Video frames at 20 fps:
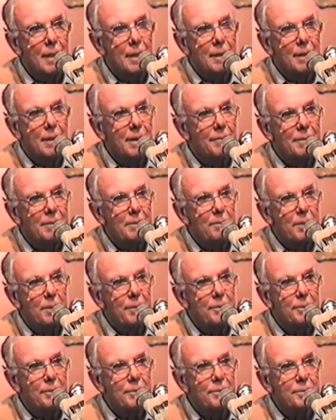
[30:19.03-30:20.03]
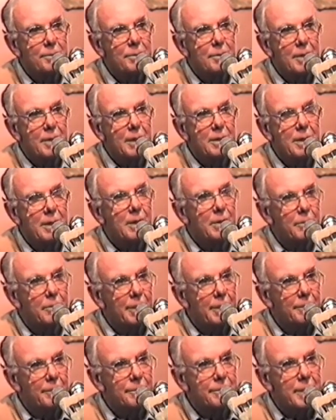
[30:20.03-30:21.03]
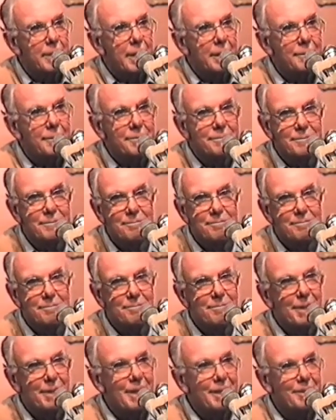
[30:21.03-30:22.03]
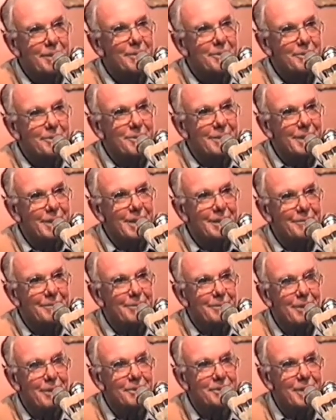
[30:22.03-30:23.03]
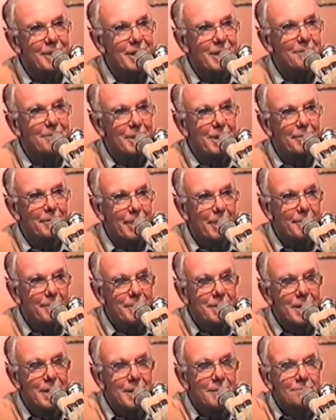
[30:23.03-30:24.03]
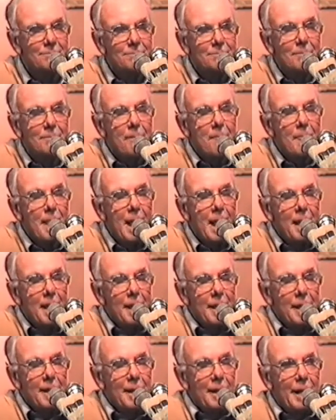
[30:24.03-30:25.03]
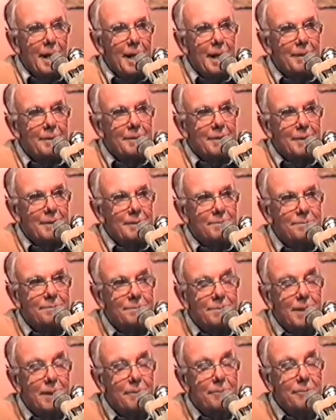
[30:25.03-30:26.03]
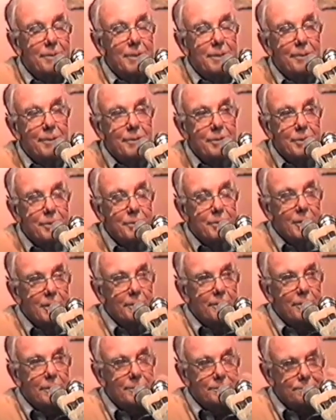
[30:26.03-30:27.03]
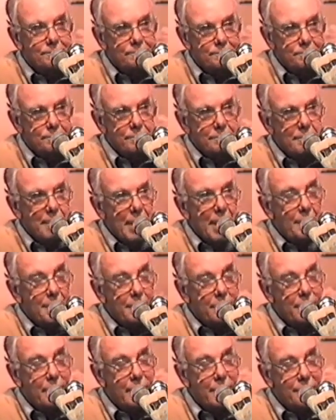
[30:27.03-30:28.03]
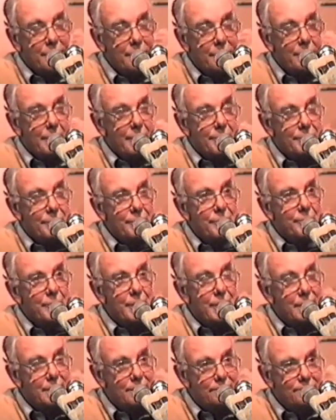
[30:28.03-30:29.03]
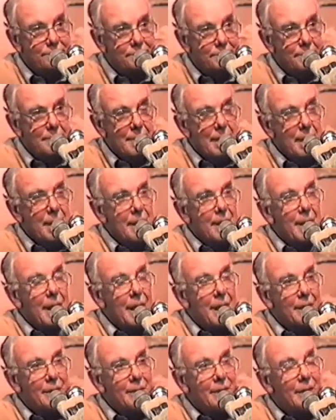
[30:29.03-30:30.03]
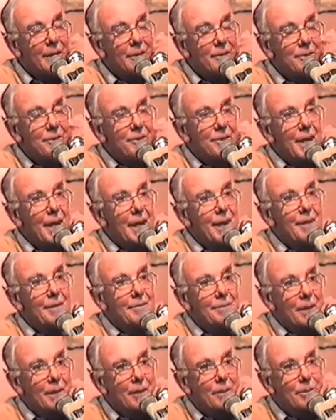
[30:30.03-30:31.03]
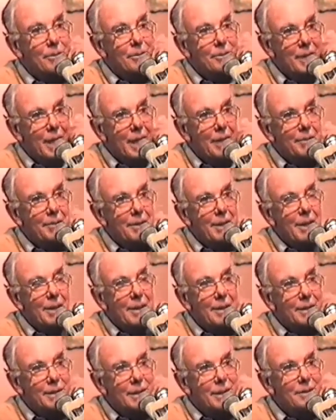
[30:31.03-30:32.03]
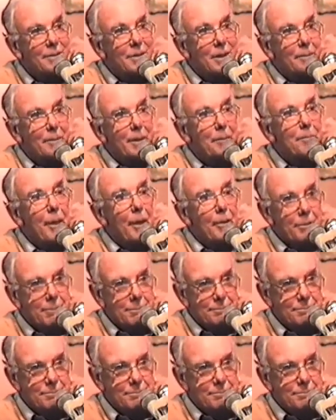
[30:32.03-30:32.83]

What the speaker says: Lovely beaches, and the weather was nice. A bit unusual, you know, for Australia, but the weather was nice. And it was really most enjoyable. And there are quite a few things to see. And needless to say, the local Jaguar dealer has got a big boat.